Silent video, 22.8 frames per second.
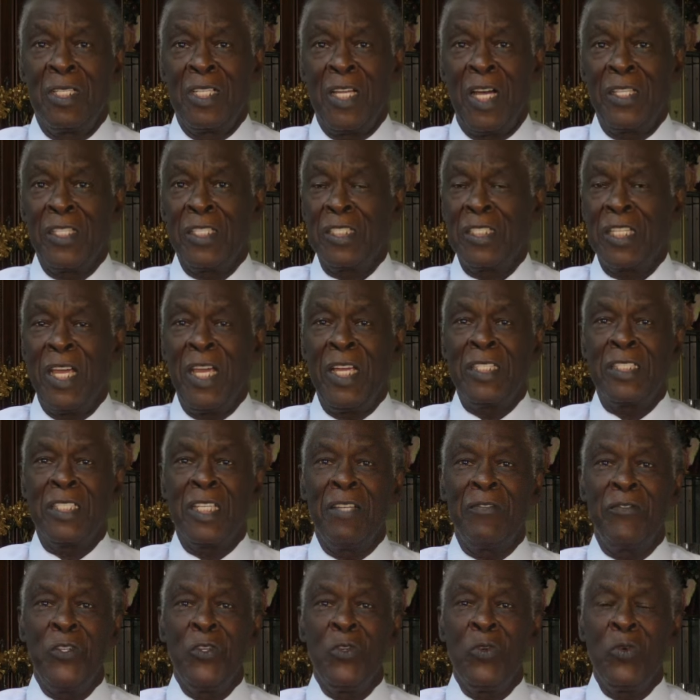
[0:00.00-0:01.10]
The other states,
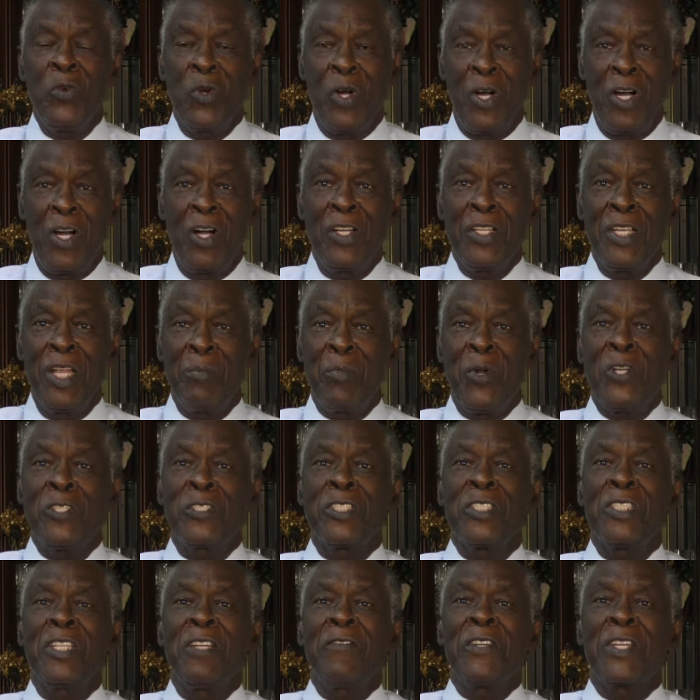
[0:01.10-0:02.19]
if you are on the birth
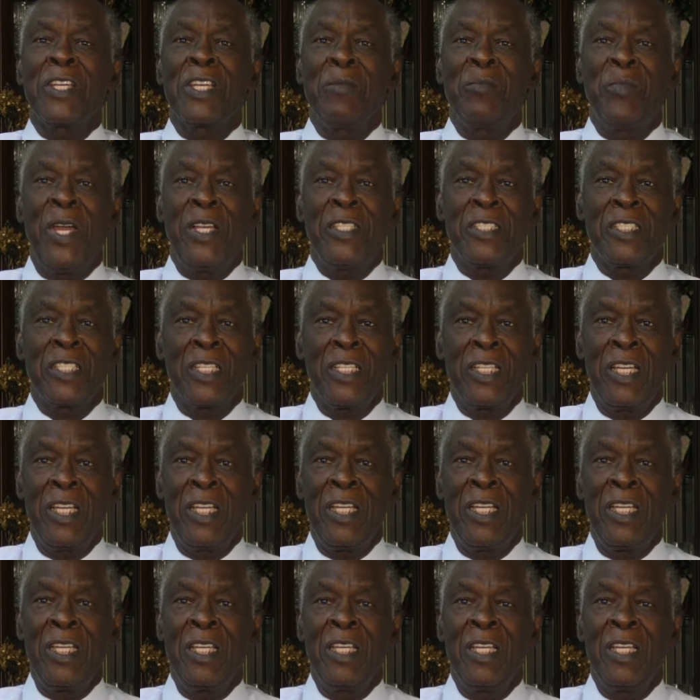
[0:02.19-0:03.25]
certificate, basically,